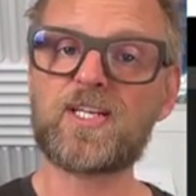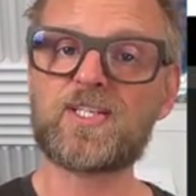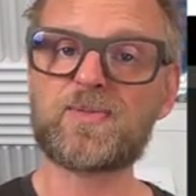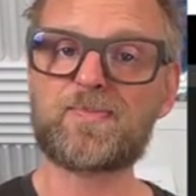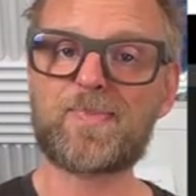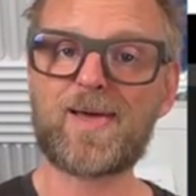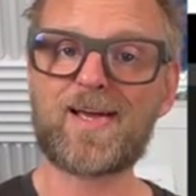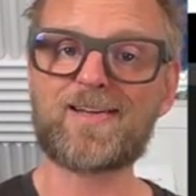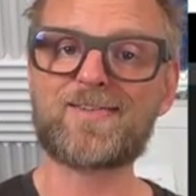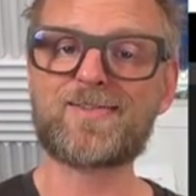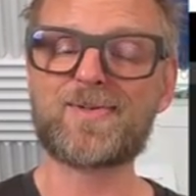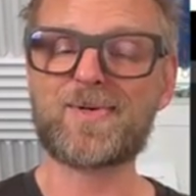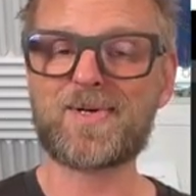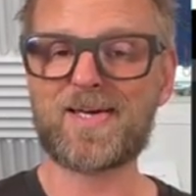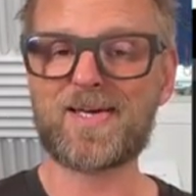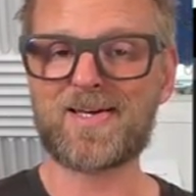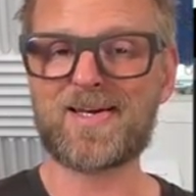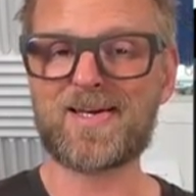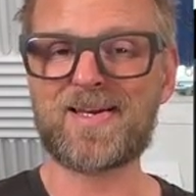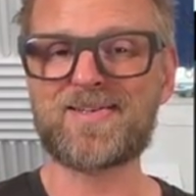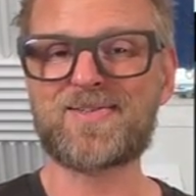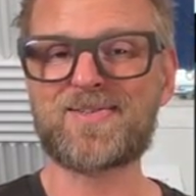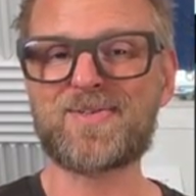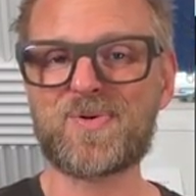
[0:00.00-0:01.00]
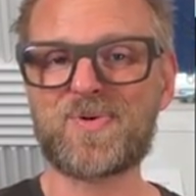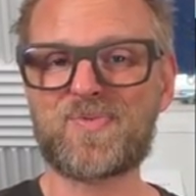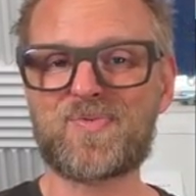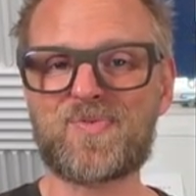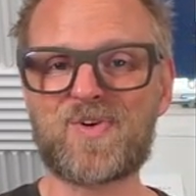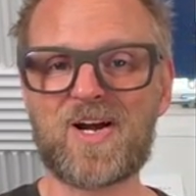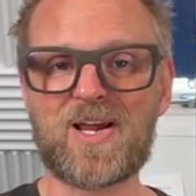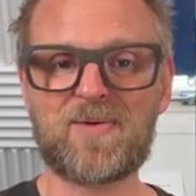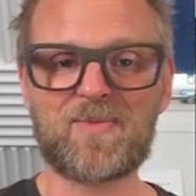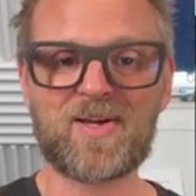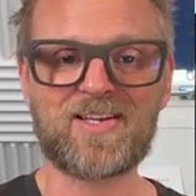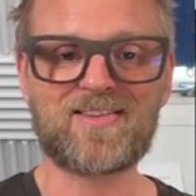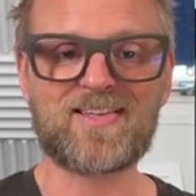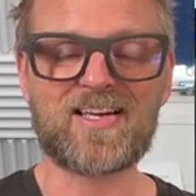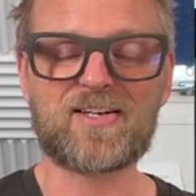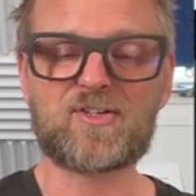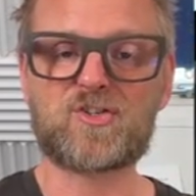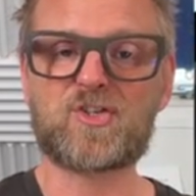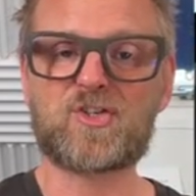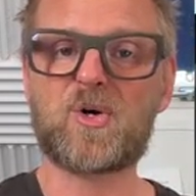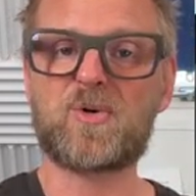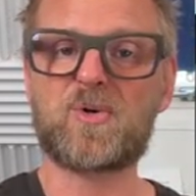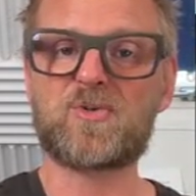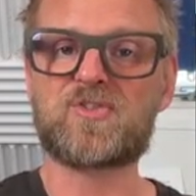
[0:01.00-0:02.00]
expect to get into a framing that
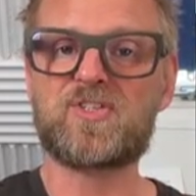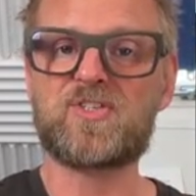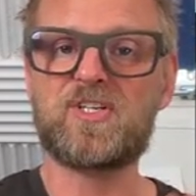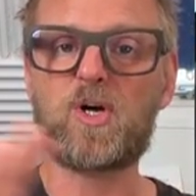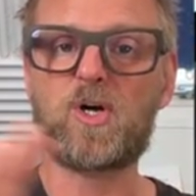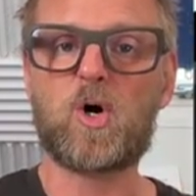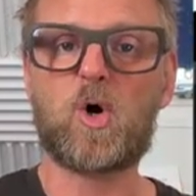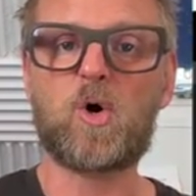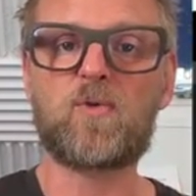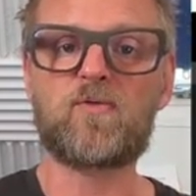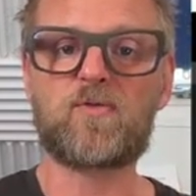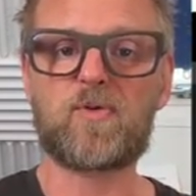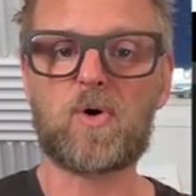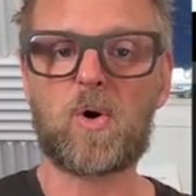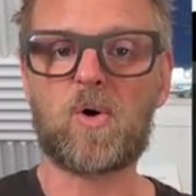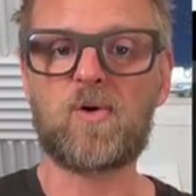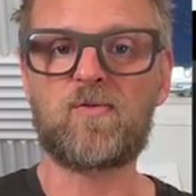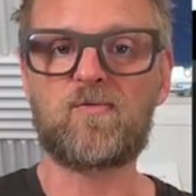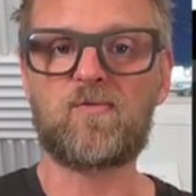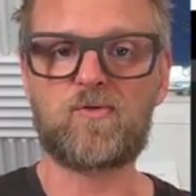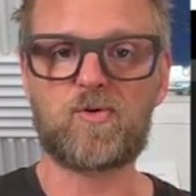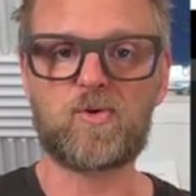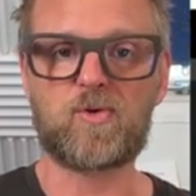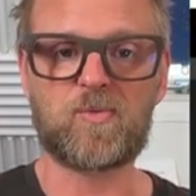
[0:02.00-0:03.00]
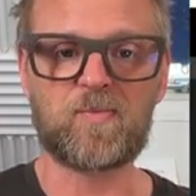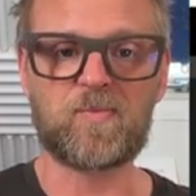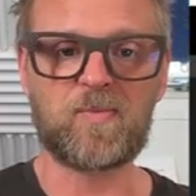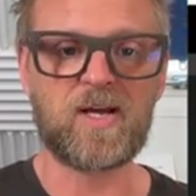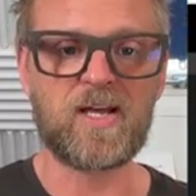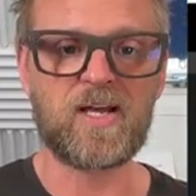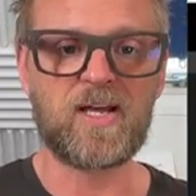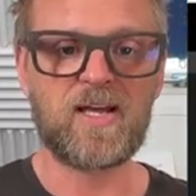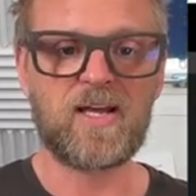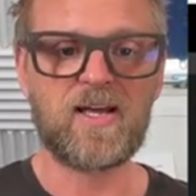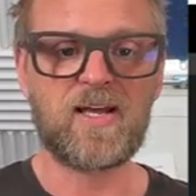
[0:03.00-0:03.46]
shows the overall room.